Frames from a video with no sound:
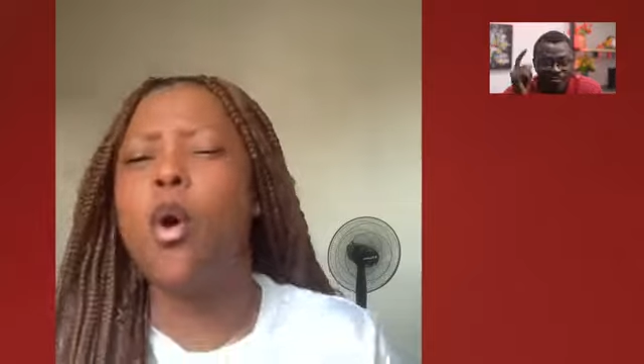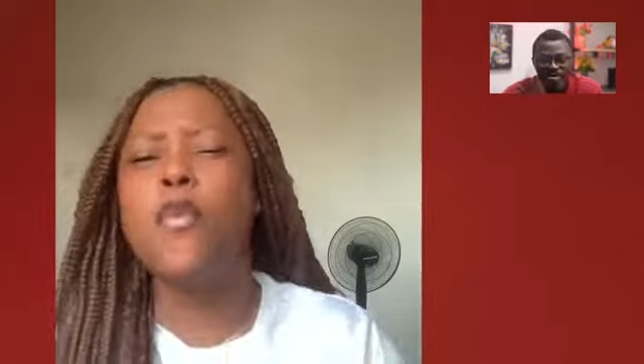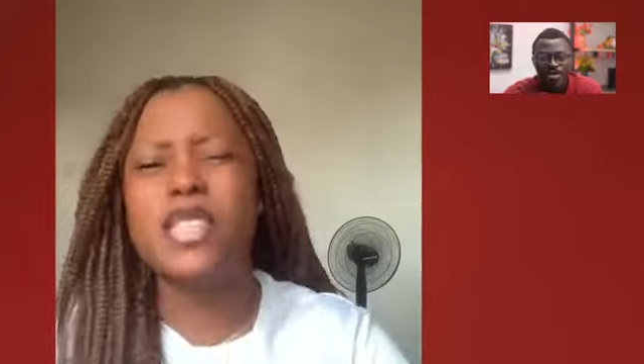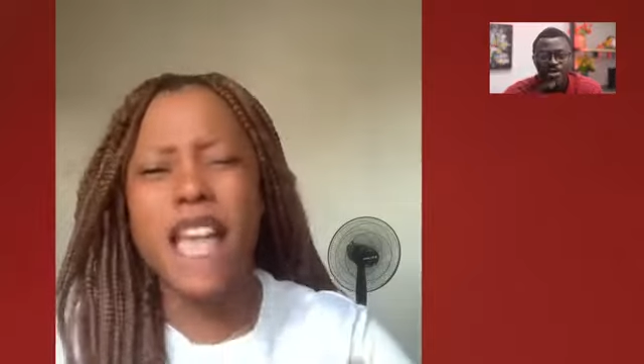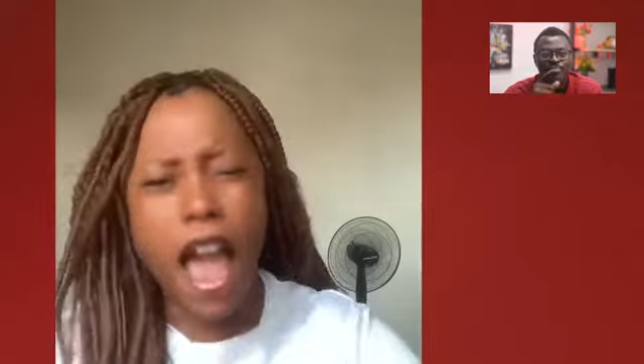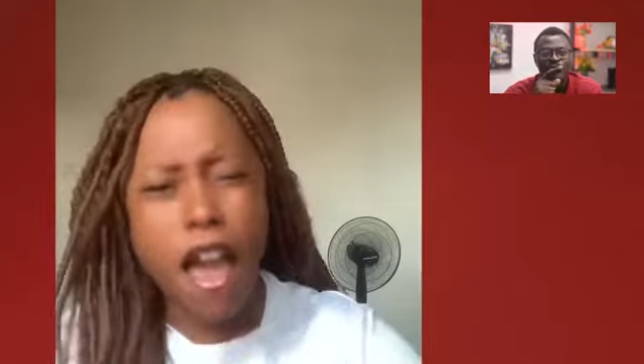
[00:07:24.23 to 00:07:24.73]

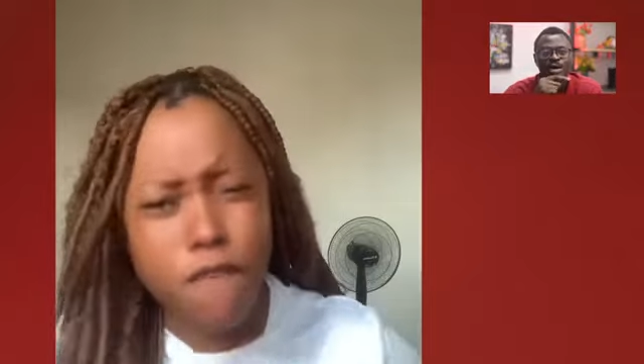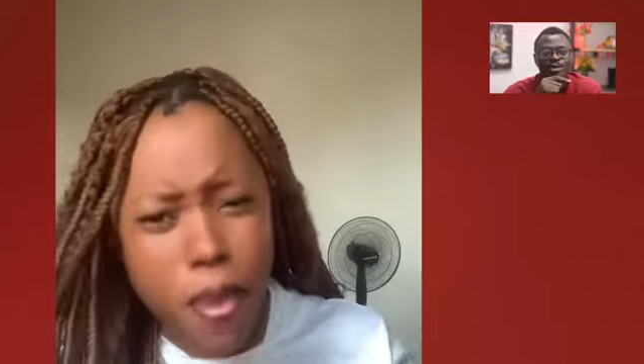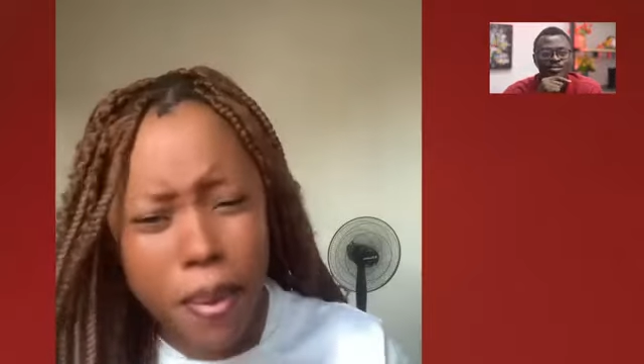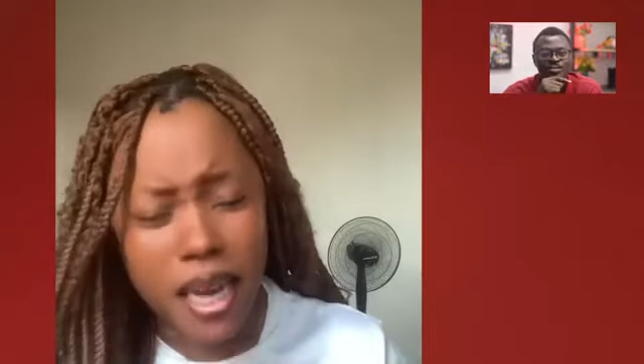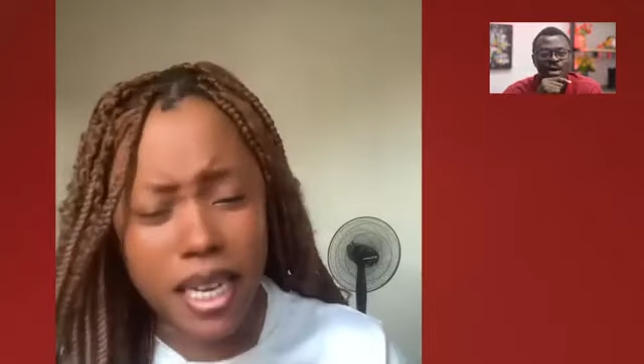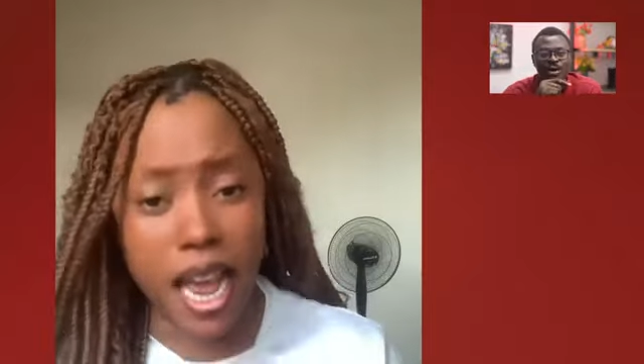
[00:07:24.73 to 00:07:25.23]
almost
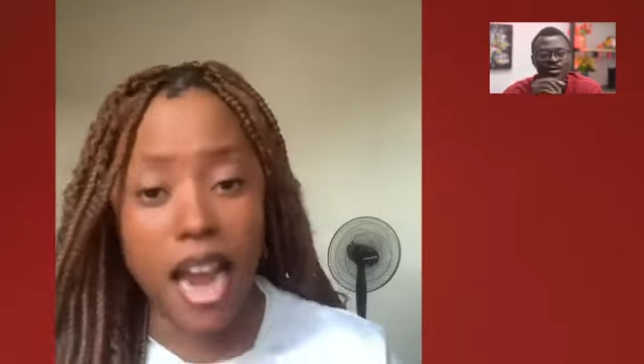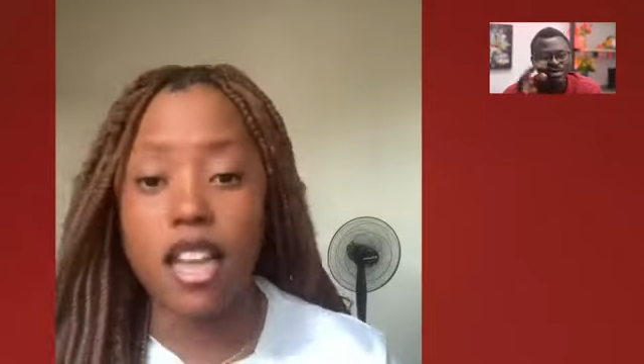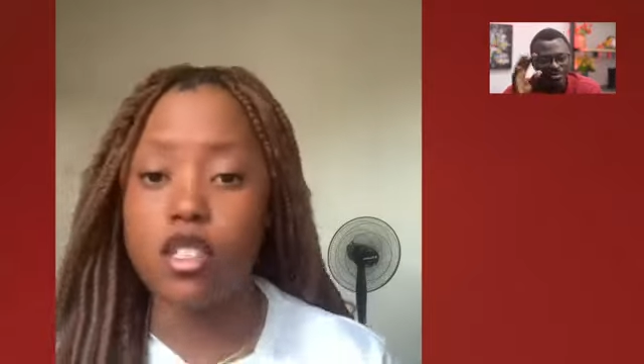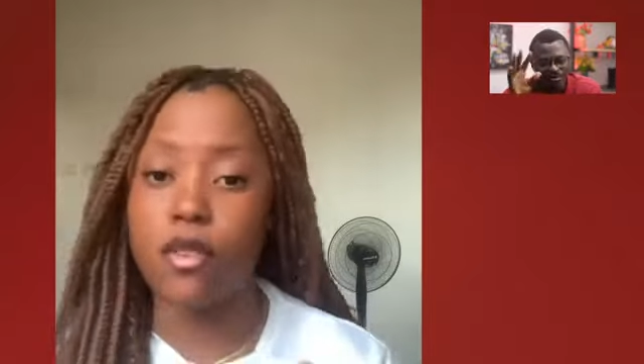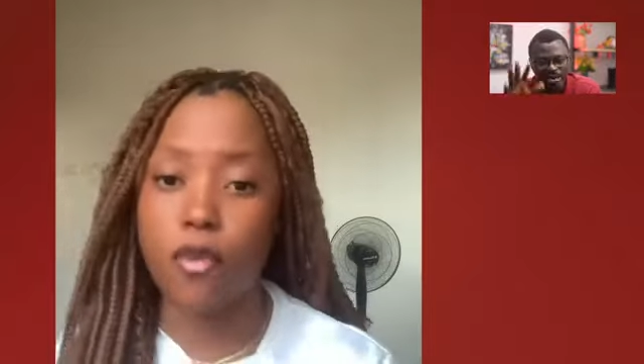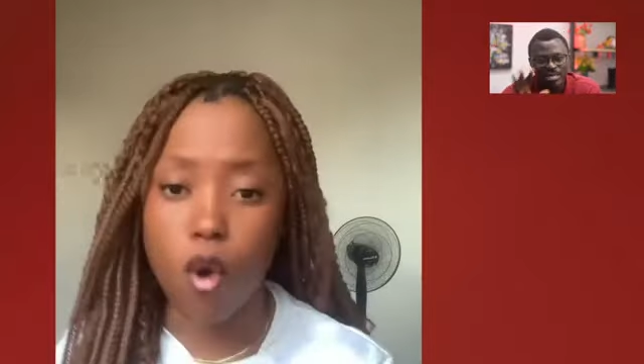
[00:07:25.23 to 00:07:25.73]
everybody,
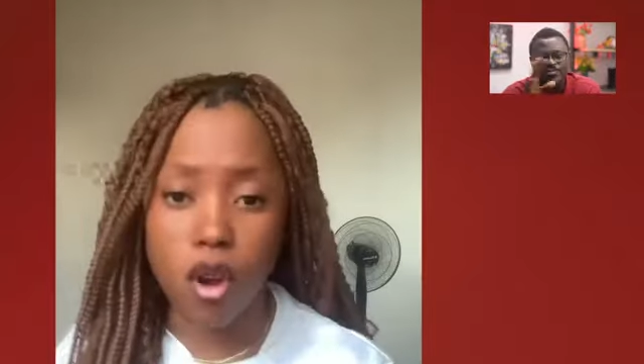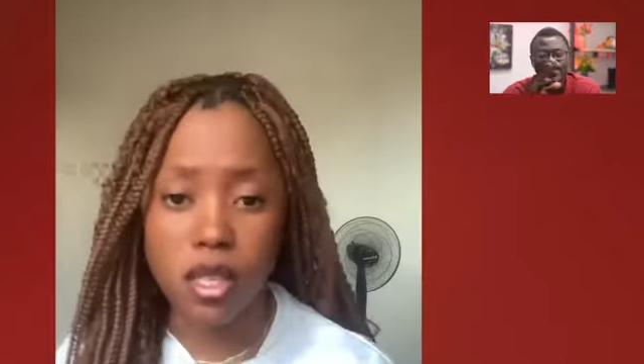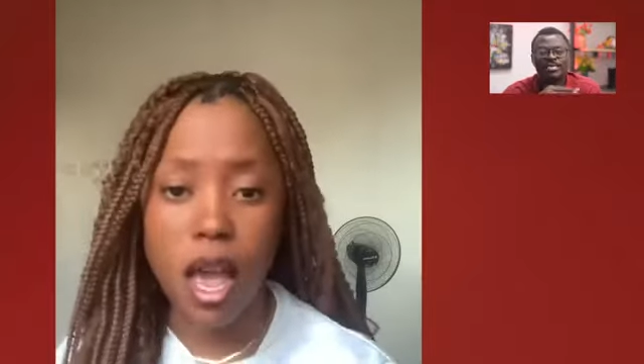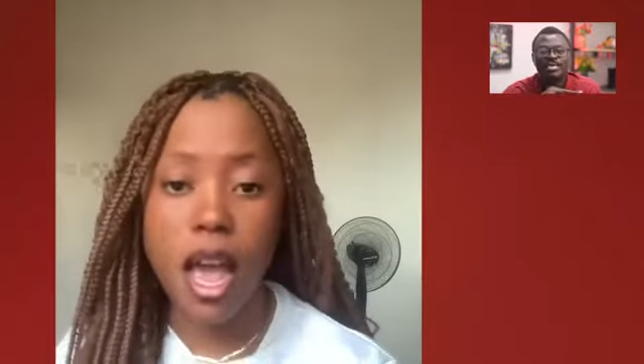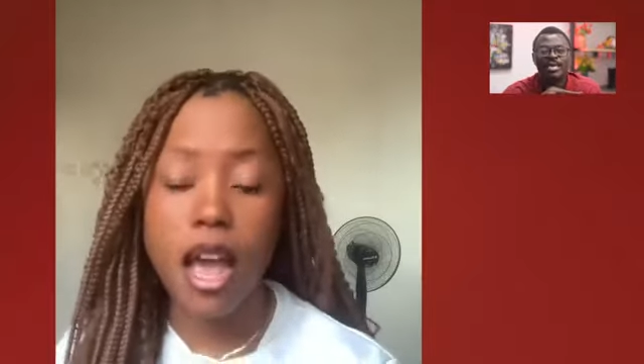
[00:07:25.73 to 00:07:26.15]
unless of course